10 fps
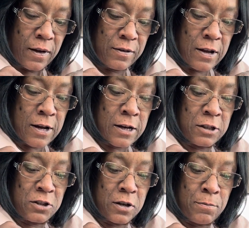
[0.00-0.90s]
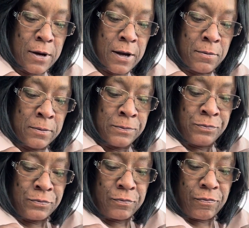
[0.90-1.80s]
like I done took a bite
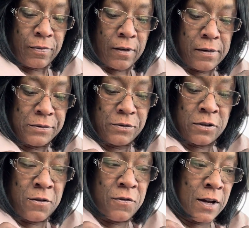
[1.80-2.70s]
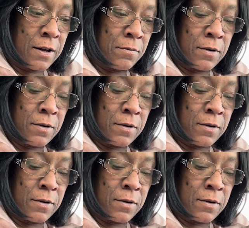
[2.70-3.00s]
off of that